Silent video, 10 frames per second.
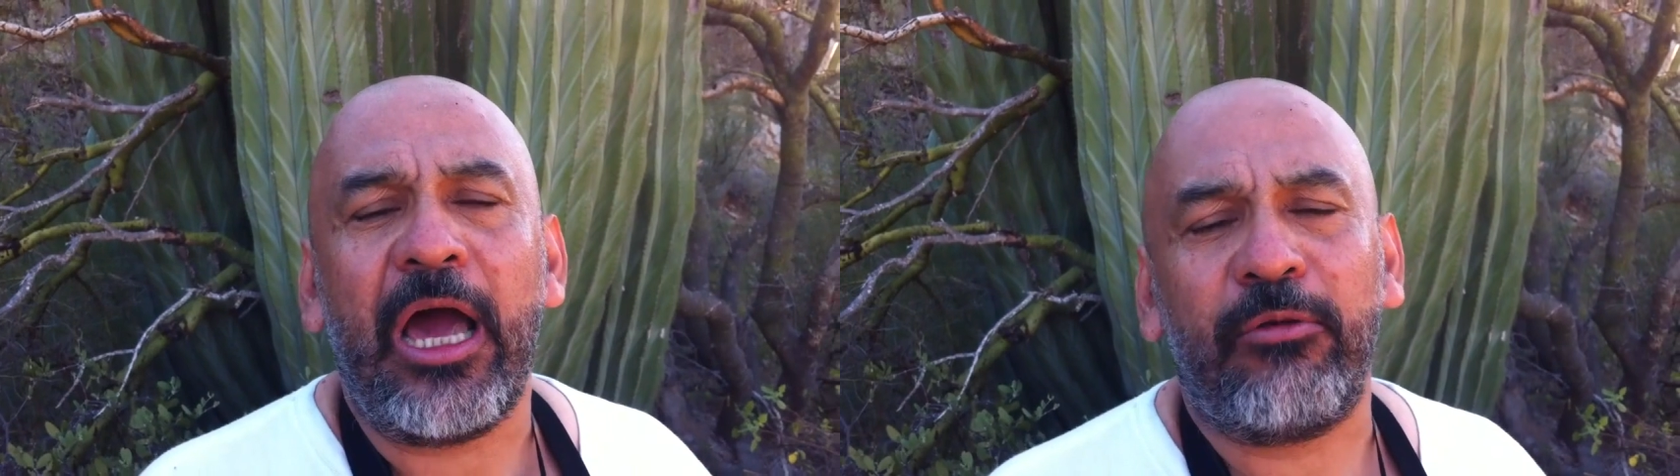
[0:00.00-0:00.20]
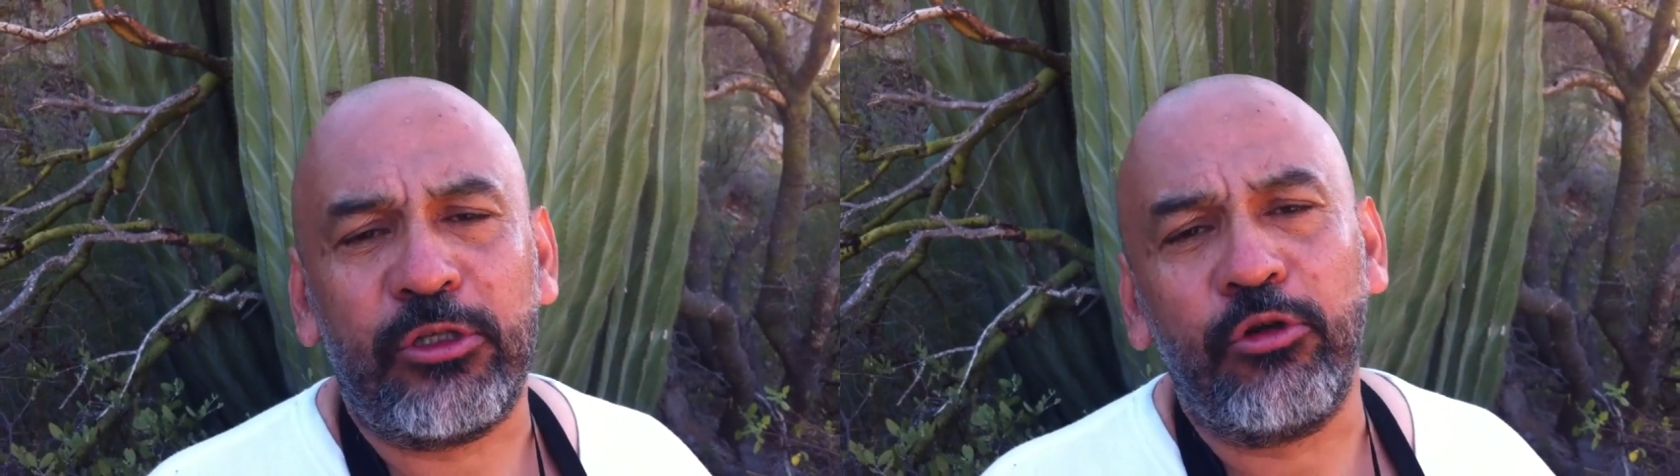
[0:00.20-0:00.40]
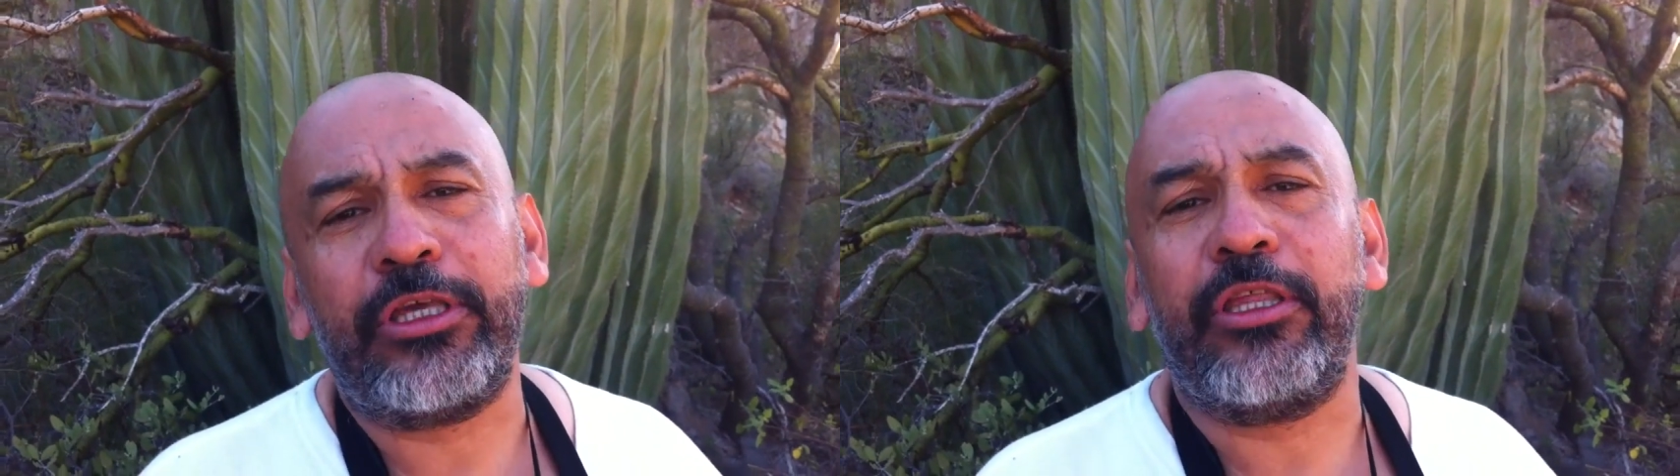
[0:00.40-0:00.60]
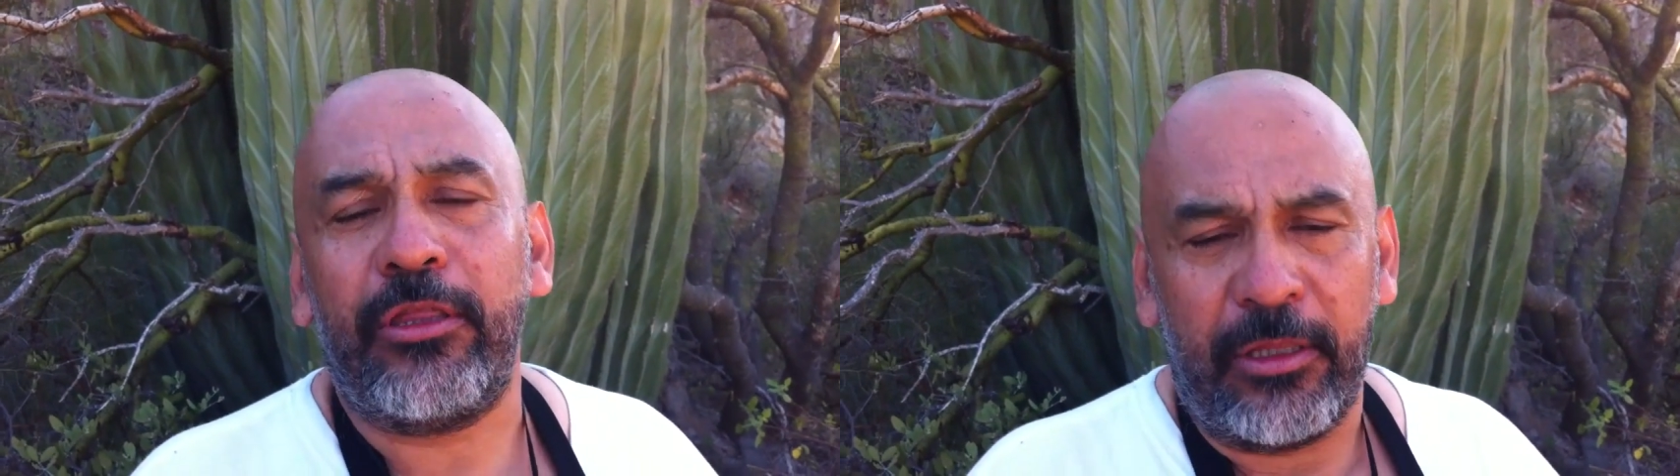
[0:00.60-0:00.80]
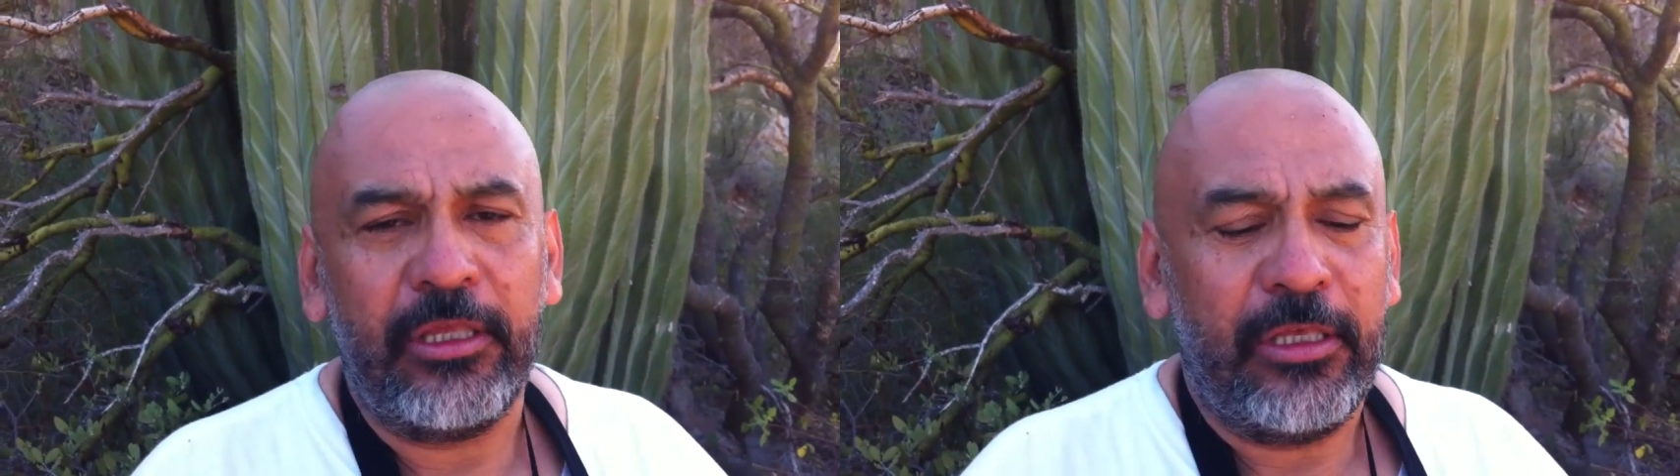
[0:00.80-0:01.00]
I was
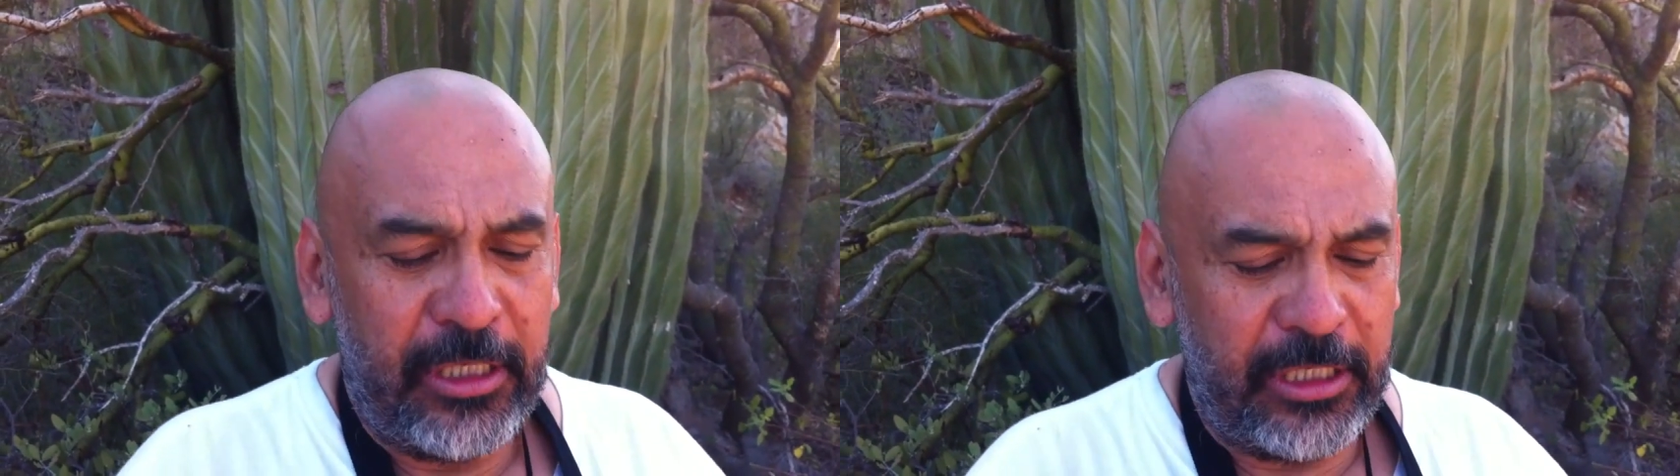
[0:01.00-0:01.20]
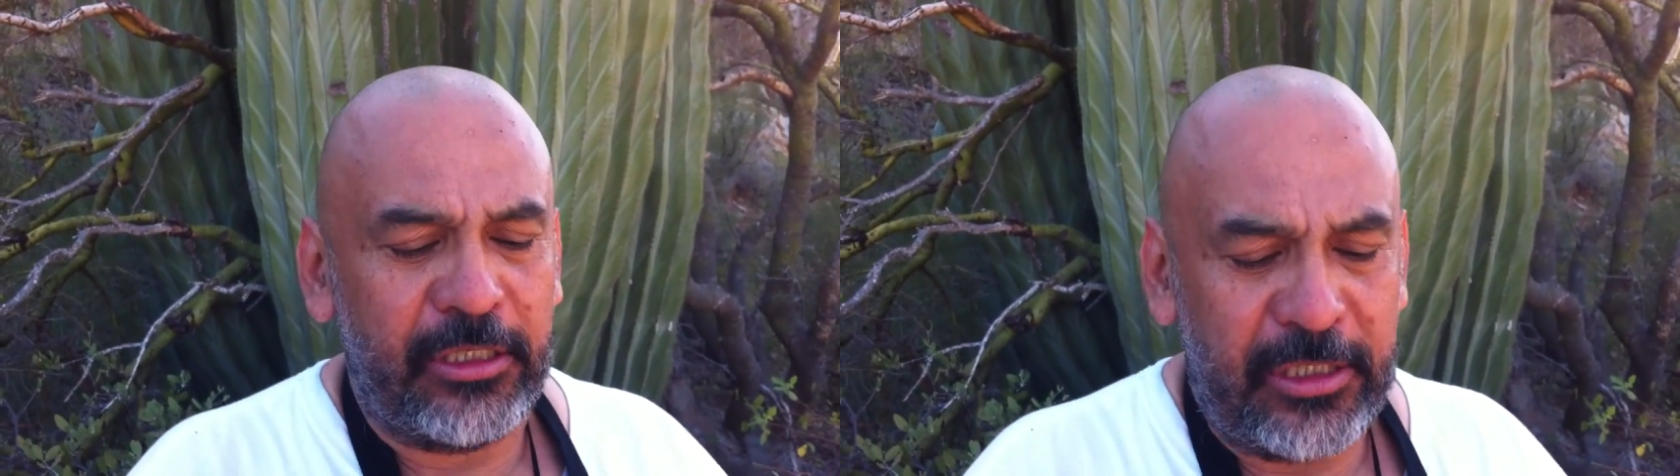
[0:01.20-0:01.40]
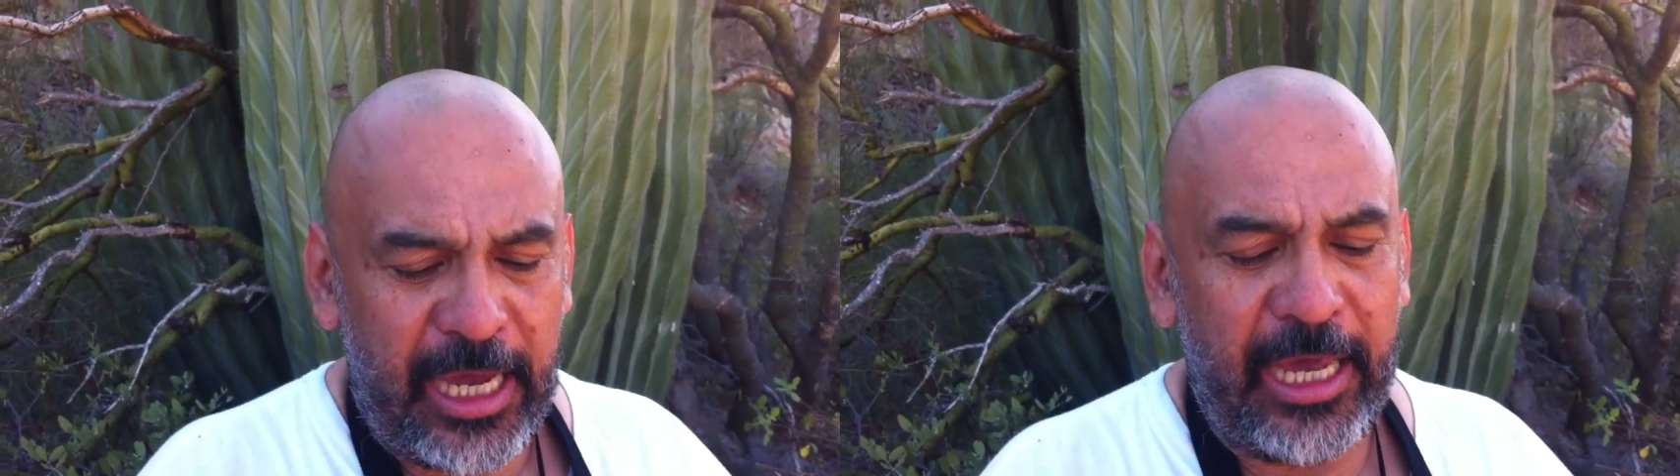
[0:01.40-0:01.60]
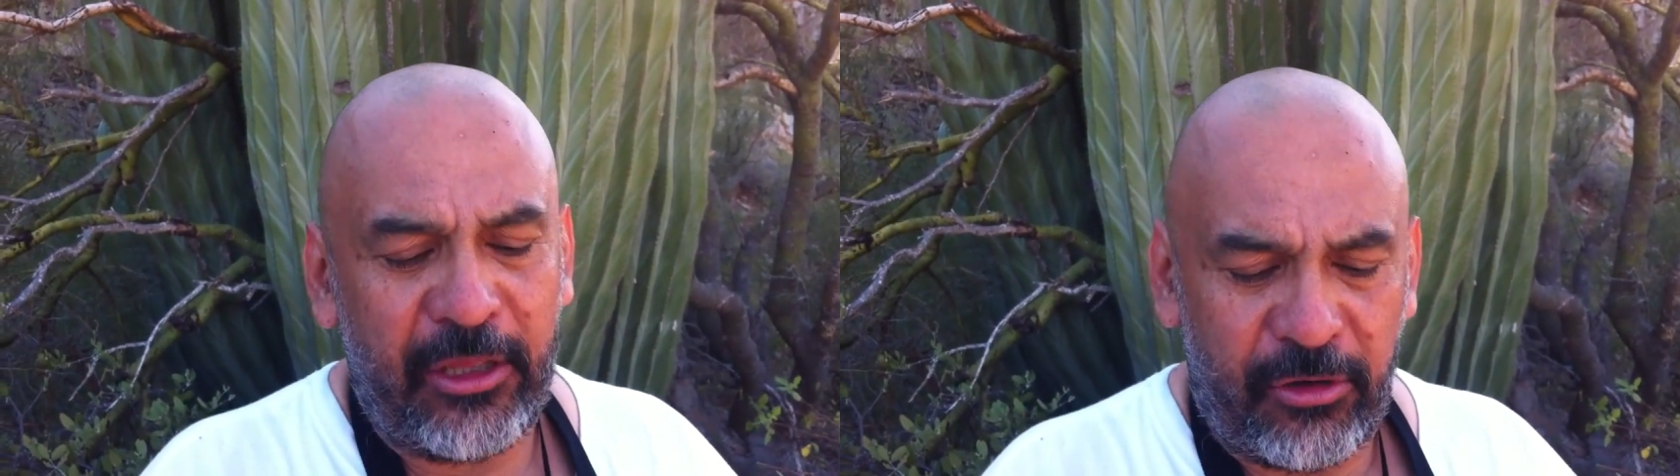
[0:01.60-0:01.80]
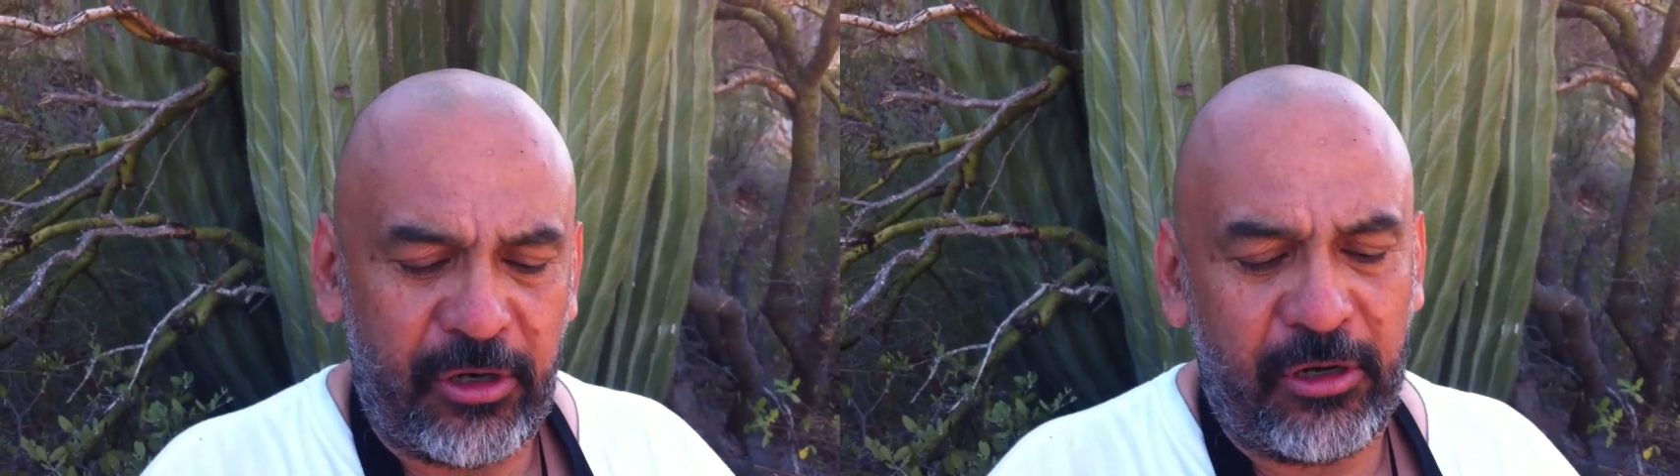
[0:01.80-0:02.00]
looking
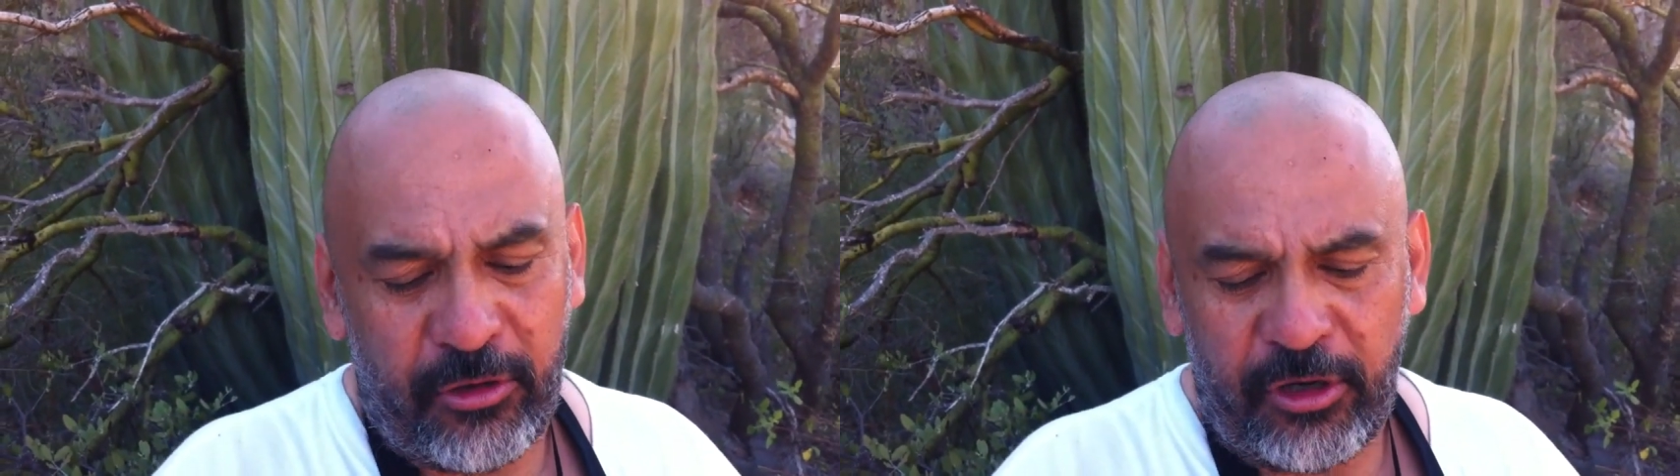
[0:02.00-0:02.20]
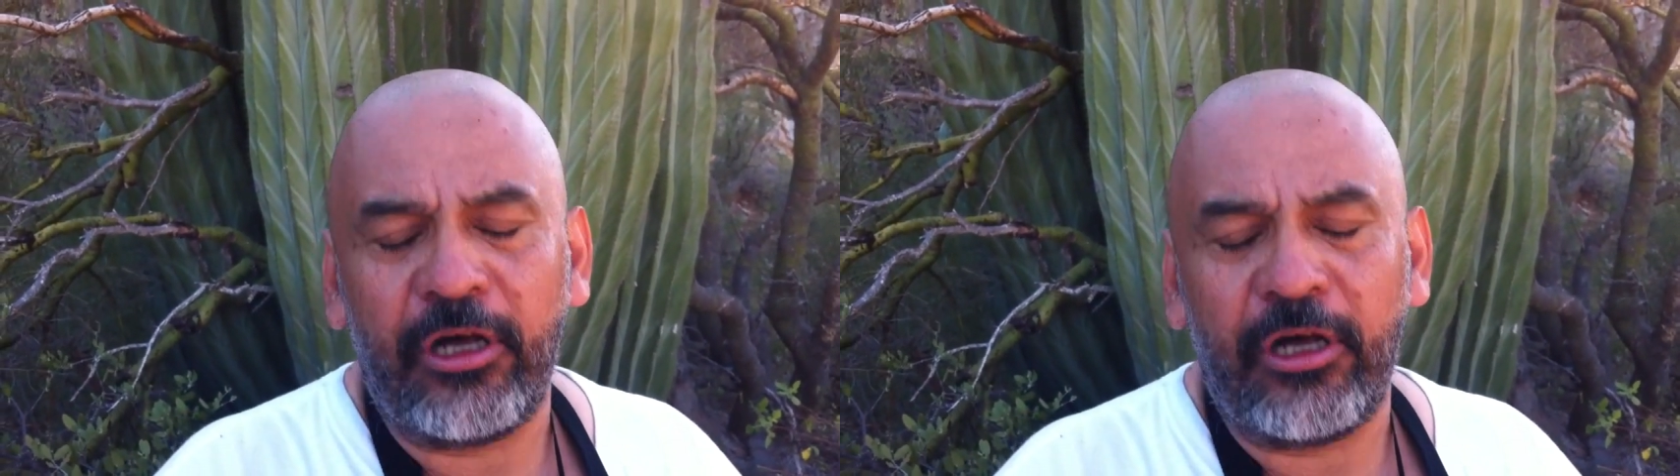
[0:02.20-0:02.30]
inside or